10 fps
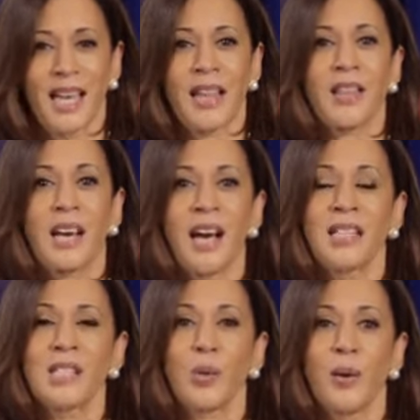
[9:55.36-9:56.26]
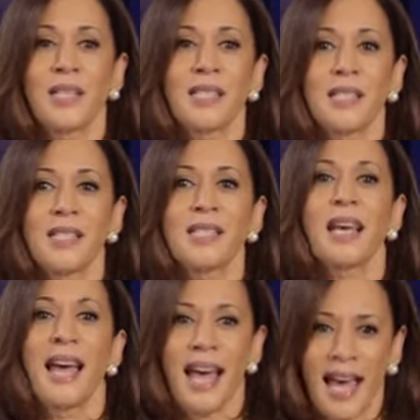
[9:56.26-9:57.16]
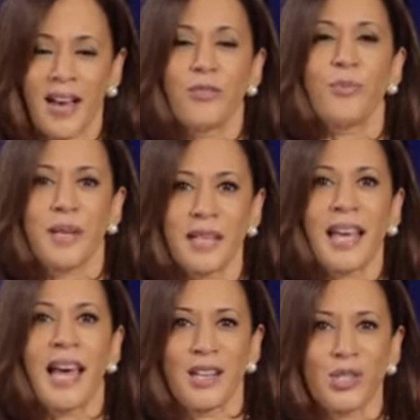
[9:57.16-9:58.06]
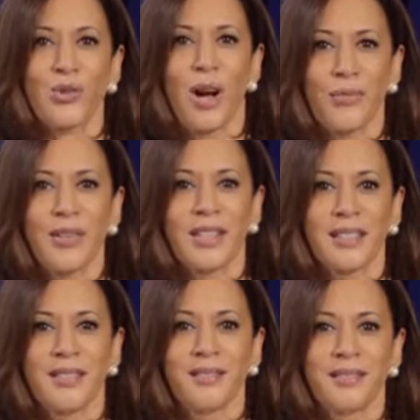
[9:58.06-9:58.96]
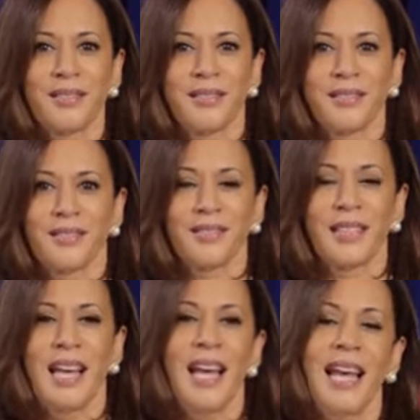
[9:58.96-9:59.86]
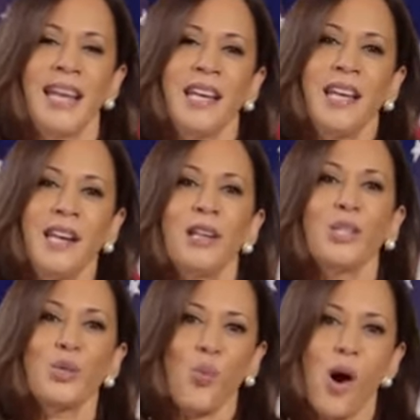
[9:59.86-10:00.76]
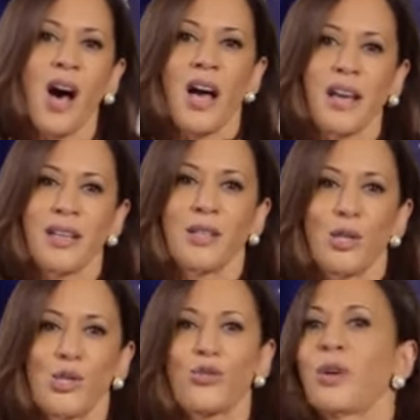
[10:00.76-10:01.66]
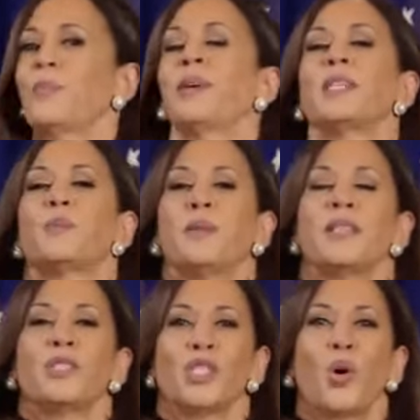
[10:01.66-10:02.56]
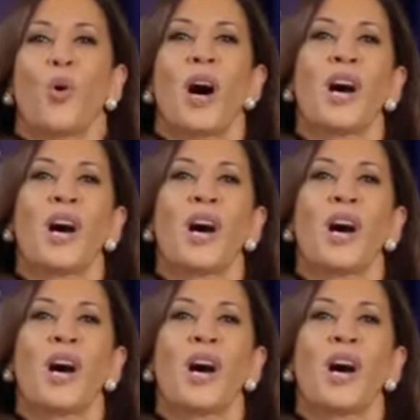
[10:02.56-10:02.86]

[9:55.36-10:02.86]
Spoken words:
And the consequences have been catastrophic. And here's why Trump has been so